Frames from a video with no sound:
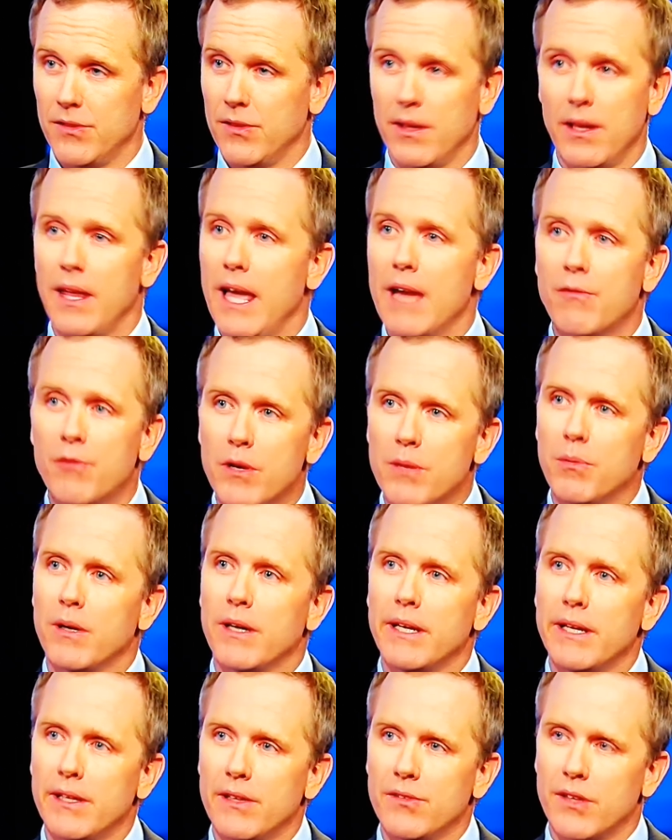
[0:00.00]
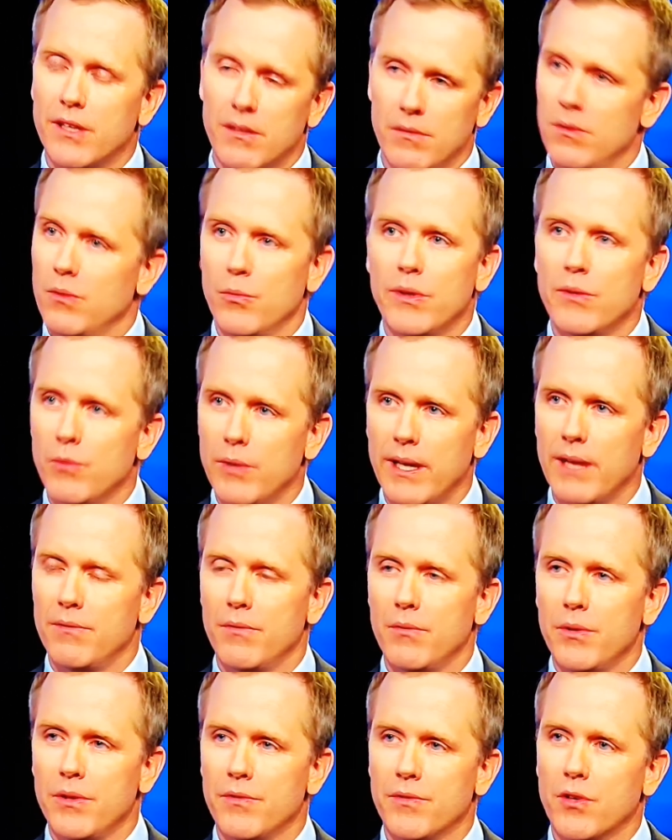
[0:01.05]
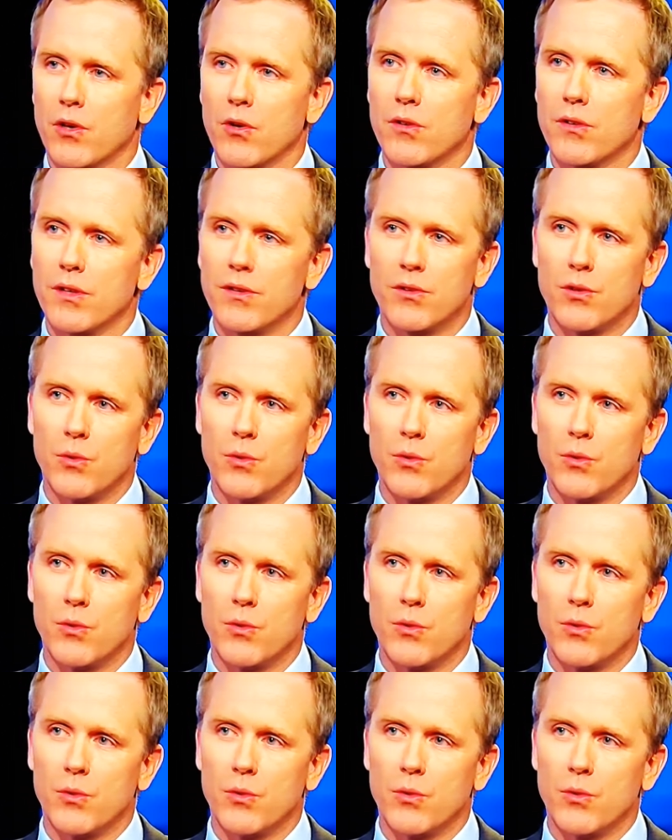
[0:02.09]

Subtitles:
is everybody is we've turned